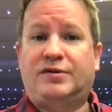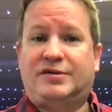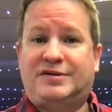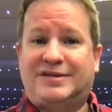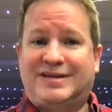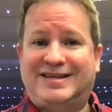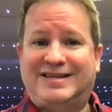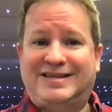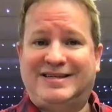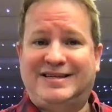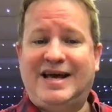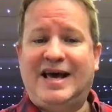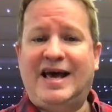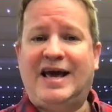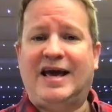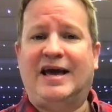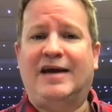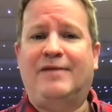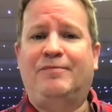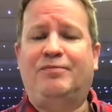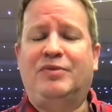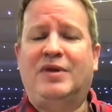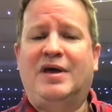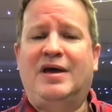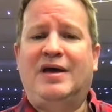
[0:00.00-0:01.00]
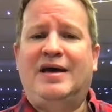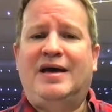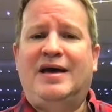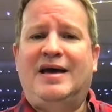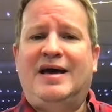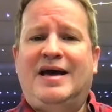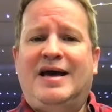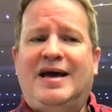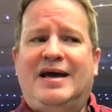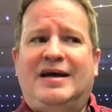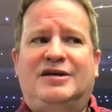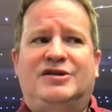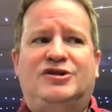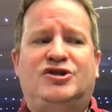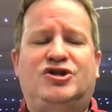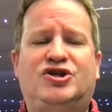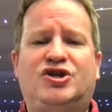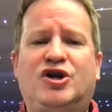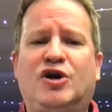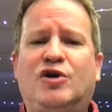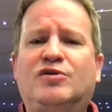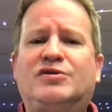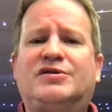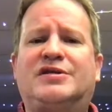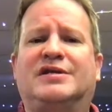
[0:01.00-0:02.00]
today,
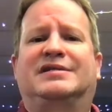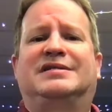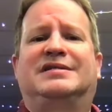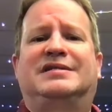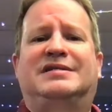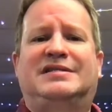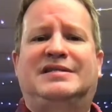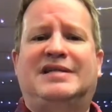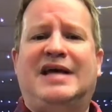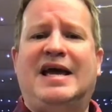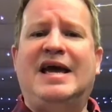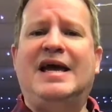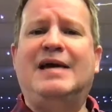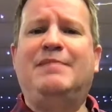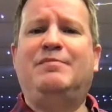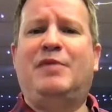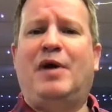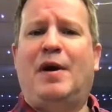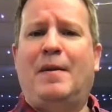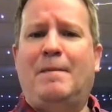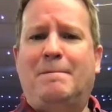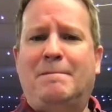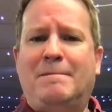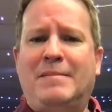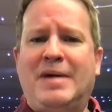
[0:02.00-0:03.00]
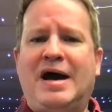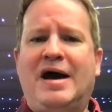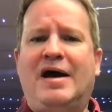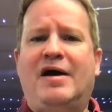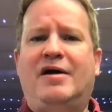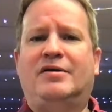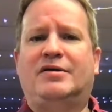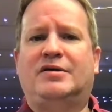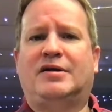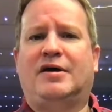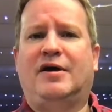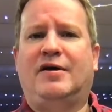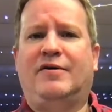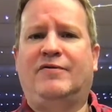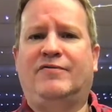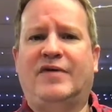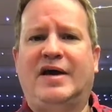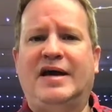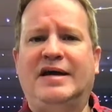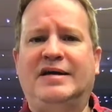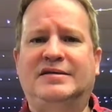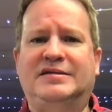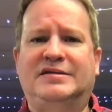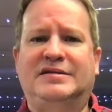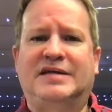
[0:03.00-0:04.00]
shows the same amount of
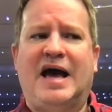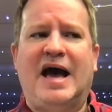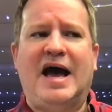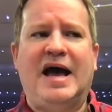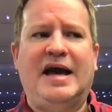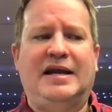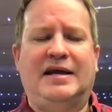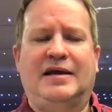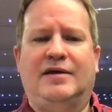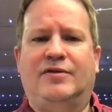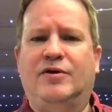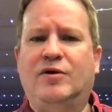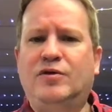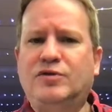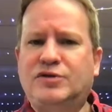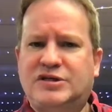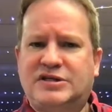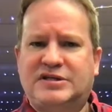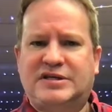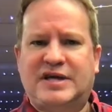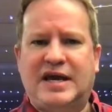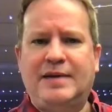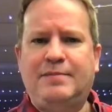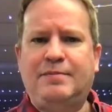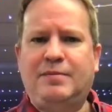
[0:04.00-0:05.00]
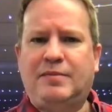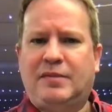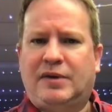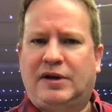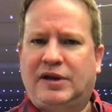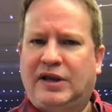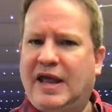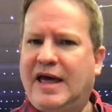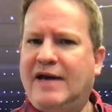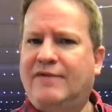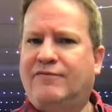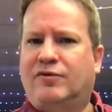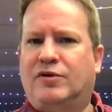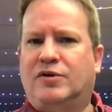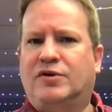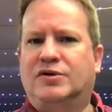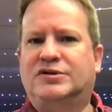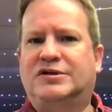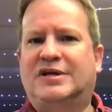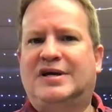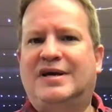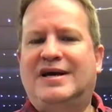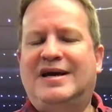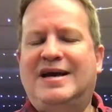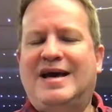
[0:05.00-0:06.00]
anxiety, those same
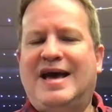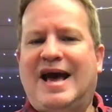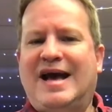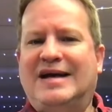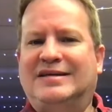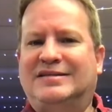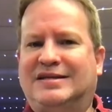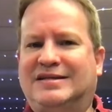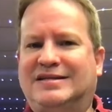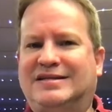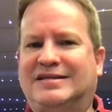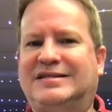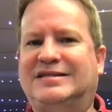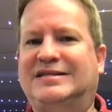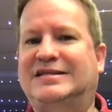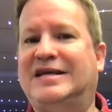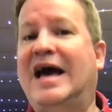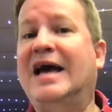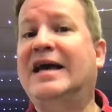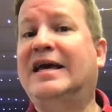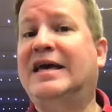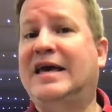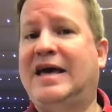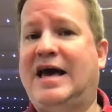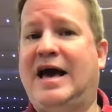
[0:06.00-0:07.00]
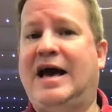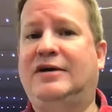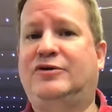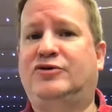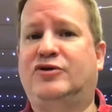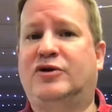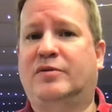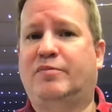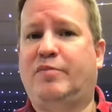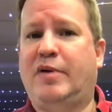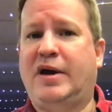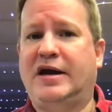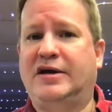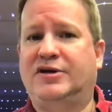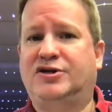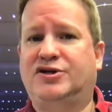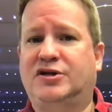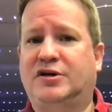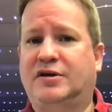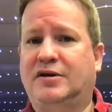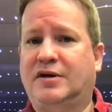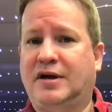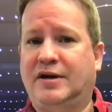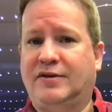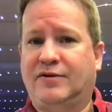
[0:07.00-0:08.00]
levels, as a psychiatric
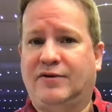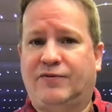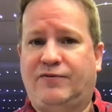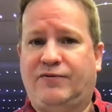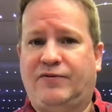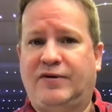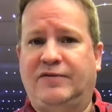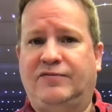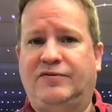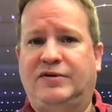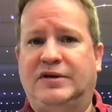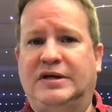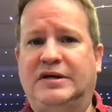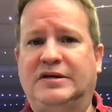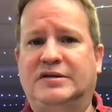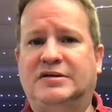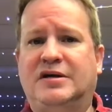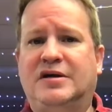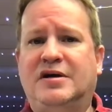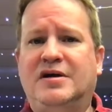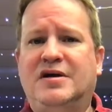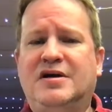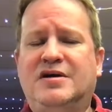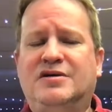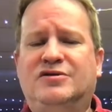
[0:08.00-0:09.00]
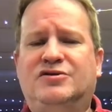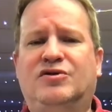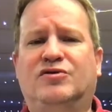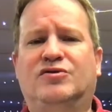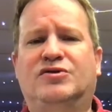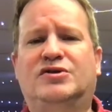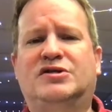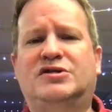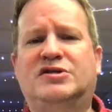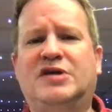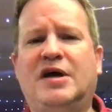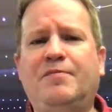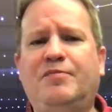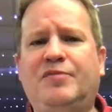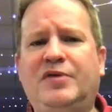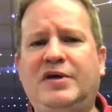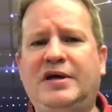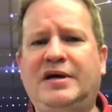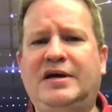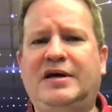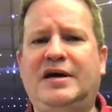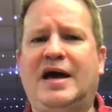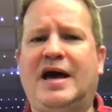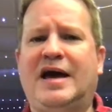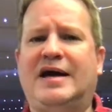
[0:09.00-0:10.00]
patient in the 50s. So
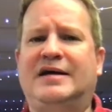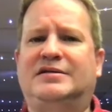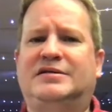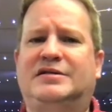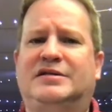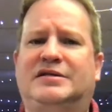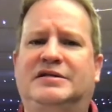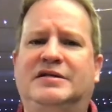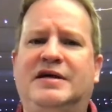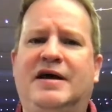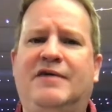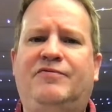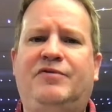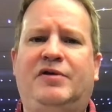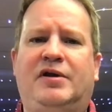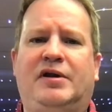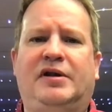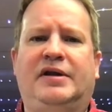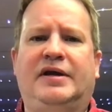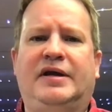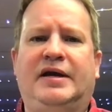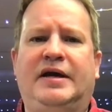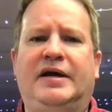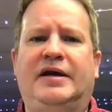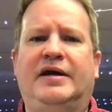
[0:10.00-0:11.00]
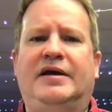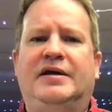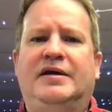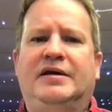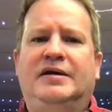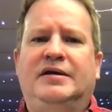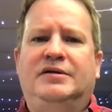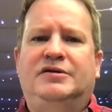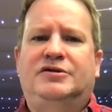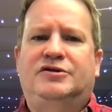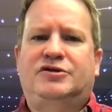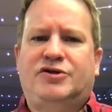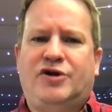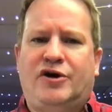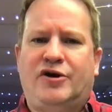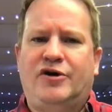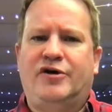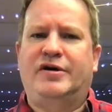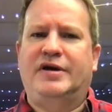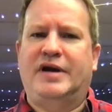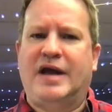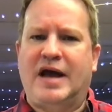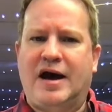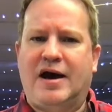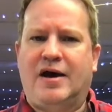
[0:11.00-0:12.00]
something has definitely
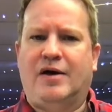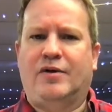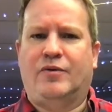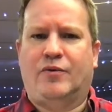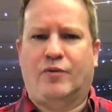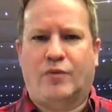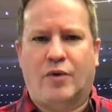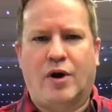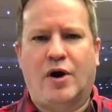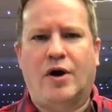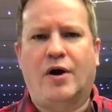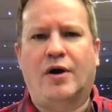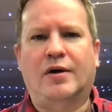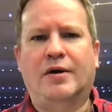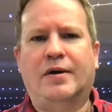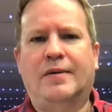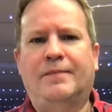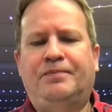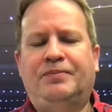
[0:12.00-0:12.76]
turned out wrong.